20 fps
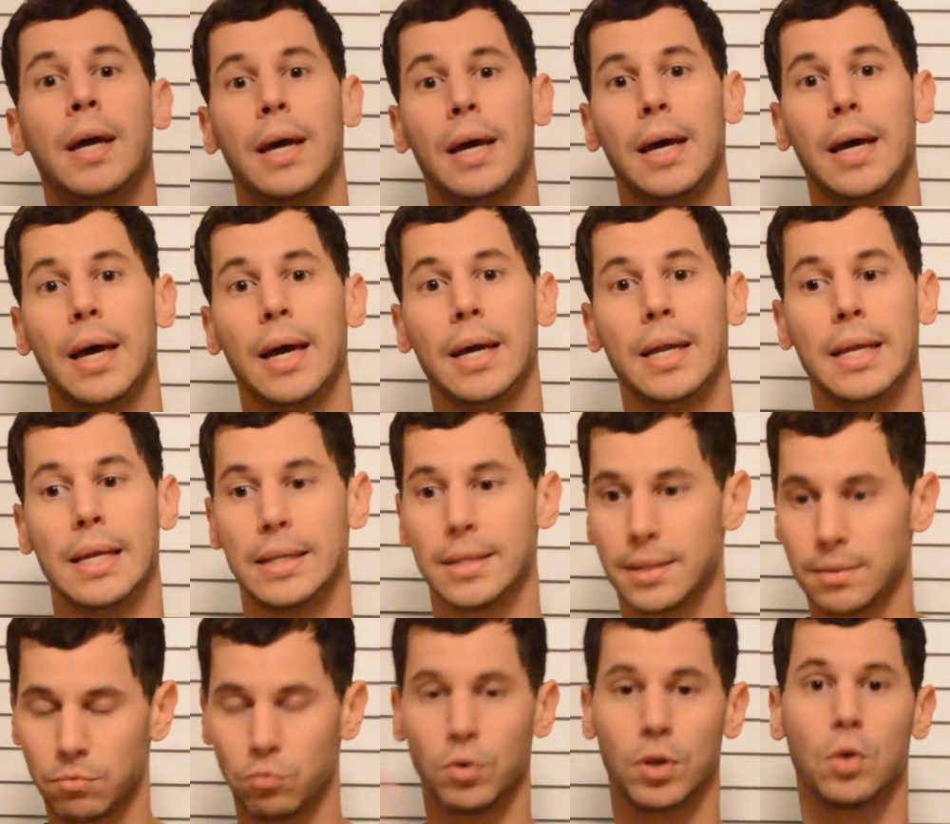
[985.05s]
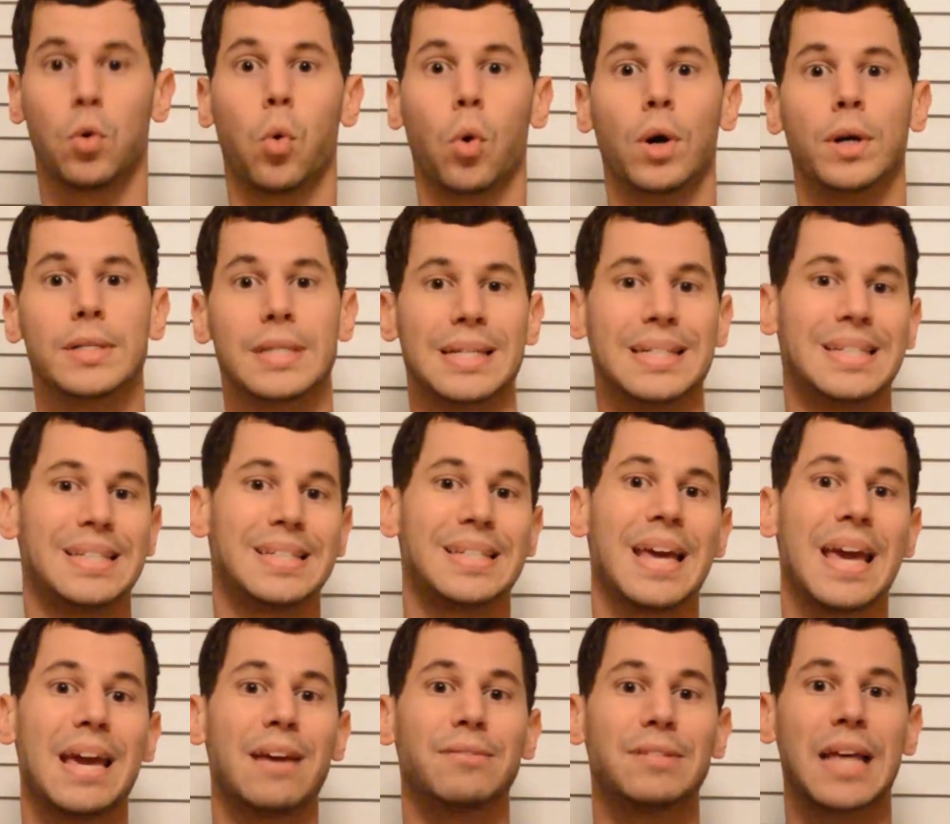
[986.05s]
and it records and
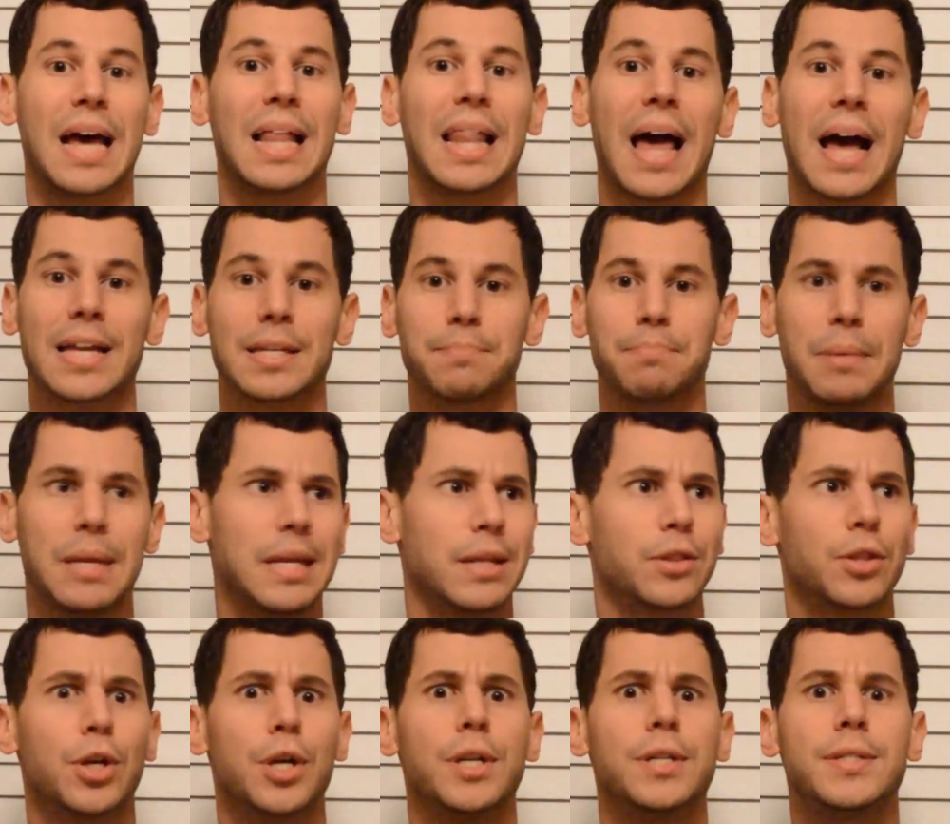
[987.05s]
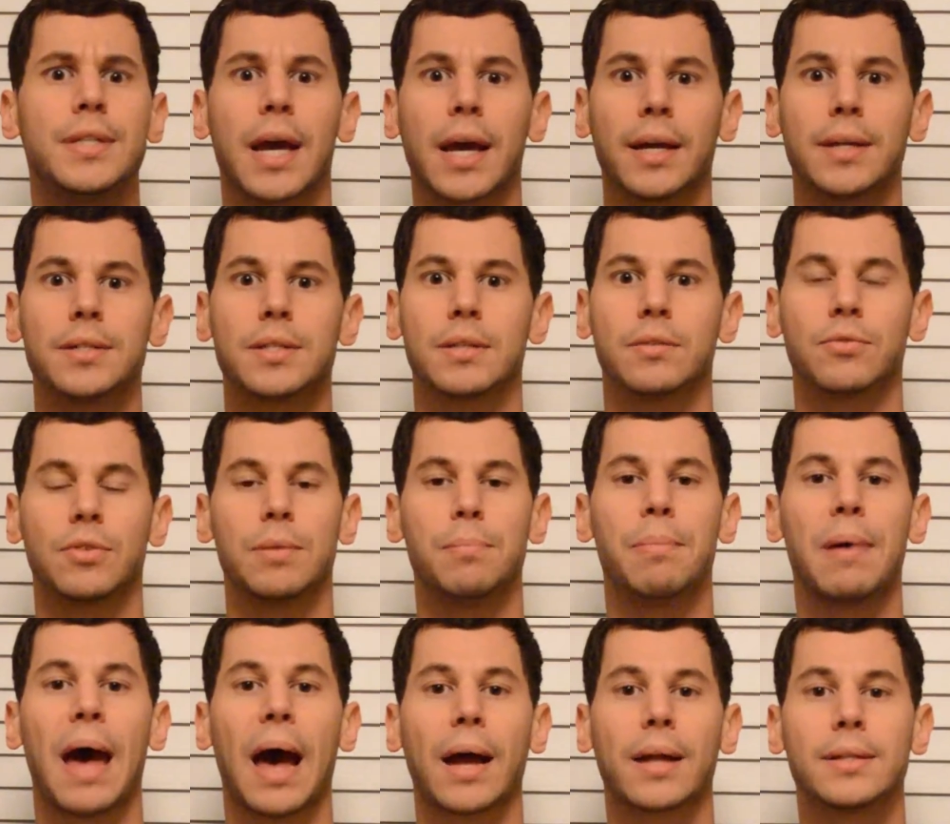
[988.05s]
saves that last minute, 30 seconds of
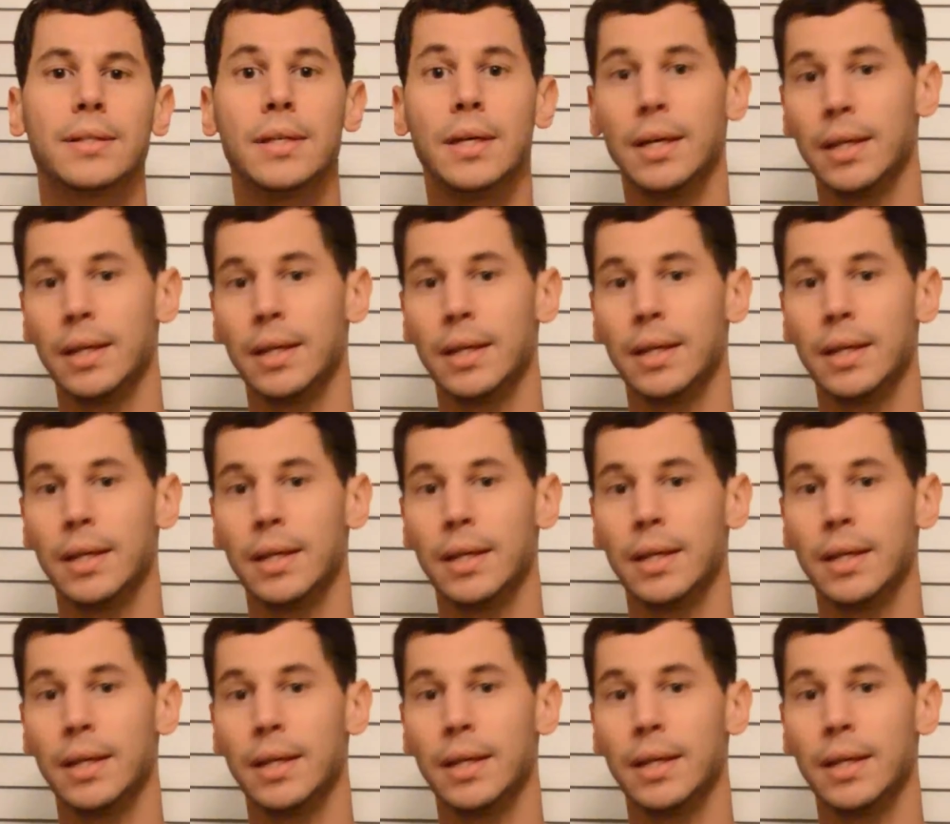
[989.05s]
impact.